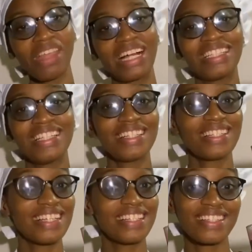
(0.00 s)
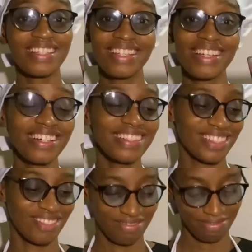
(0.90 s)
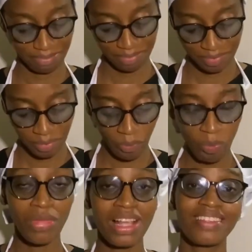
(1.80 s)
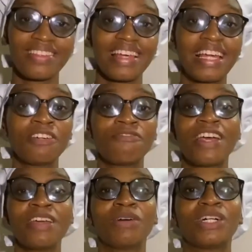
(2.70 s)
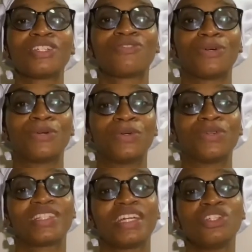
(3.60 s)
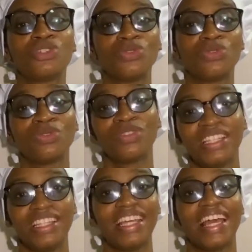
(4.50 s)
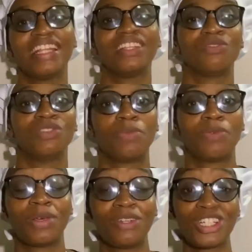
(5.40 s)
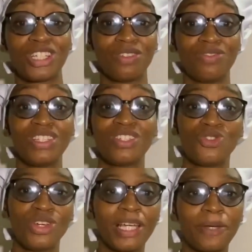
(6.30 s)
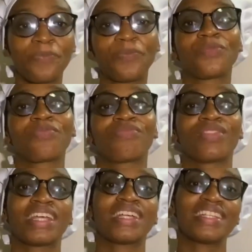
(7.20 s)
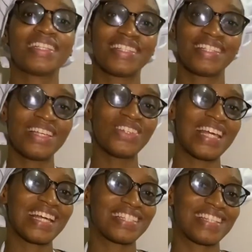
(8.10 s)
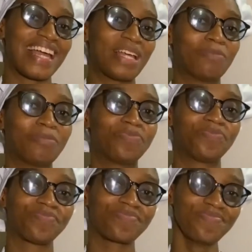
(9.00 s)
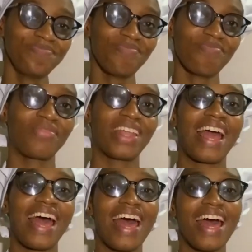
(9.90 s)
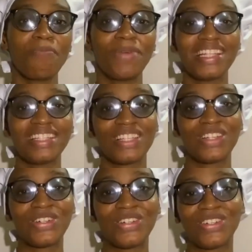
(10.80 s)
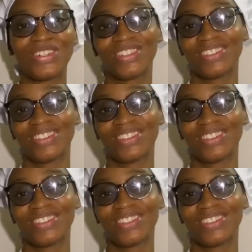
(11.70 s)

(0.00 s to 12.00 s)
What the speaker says: This tastes good. Thank you very much for staying through the end of the preparation of this drink. See you next time. A bientôt.